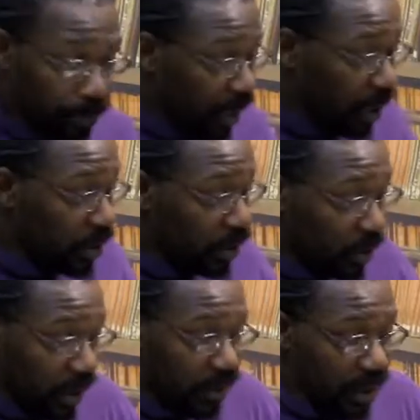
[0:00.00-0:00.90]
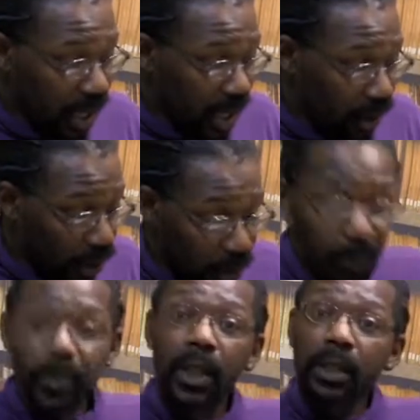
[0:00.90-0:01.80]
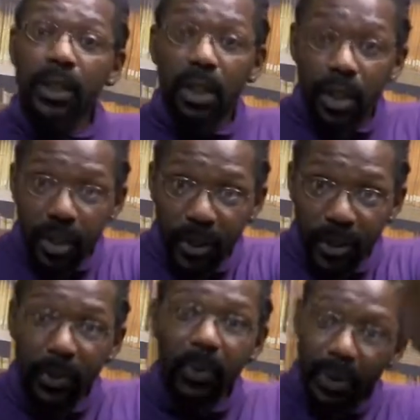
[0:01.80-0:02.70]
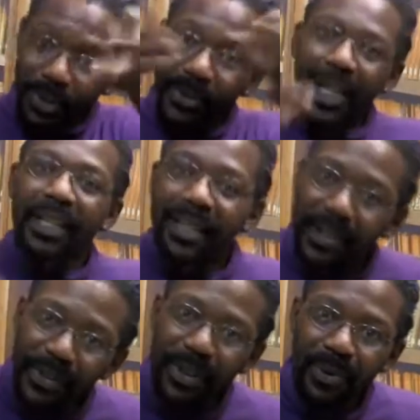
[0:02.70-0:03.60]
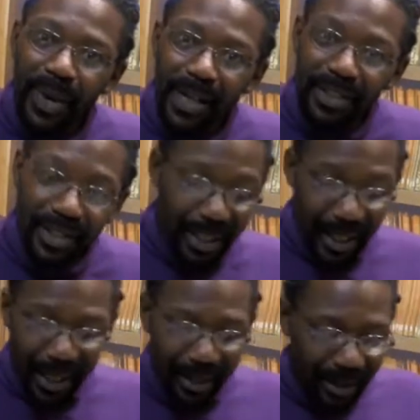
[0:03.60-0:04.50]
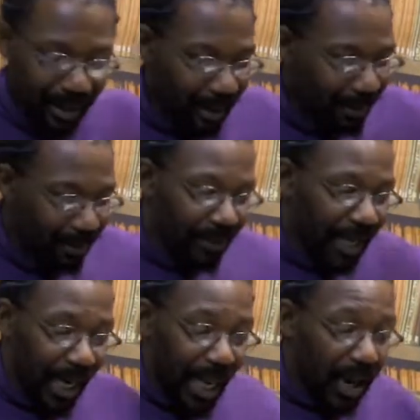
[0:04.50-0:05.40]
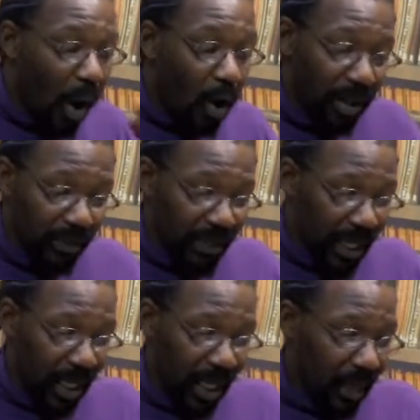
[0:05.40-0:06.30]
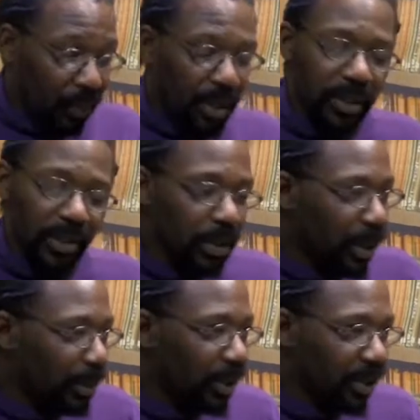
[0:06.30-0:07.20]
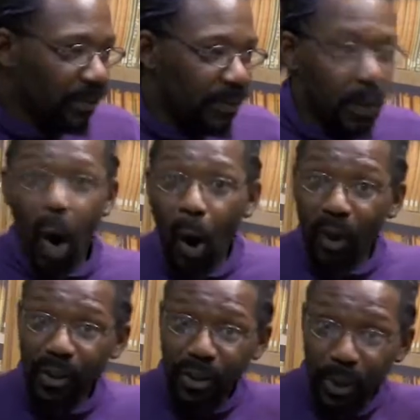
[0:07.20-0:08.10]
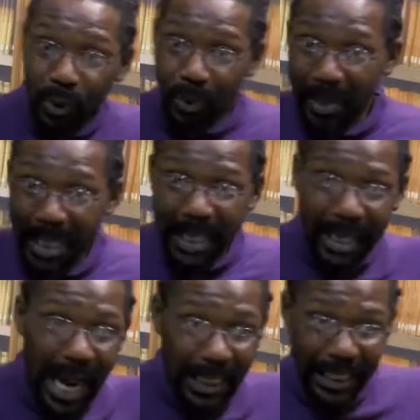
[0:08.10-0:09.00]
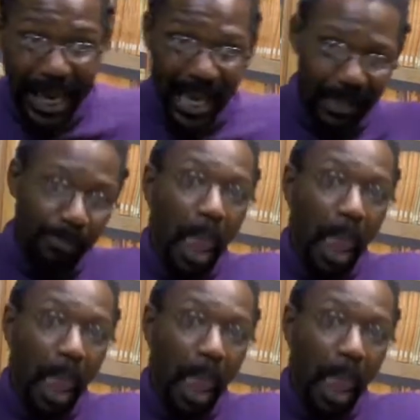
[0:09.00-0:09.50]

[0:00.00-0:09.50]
I do want to say hello to you, you guys out there watching that got the that got all of the what's the term I'm looking for? All the social media contacts. Blah,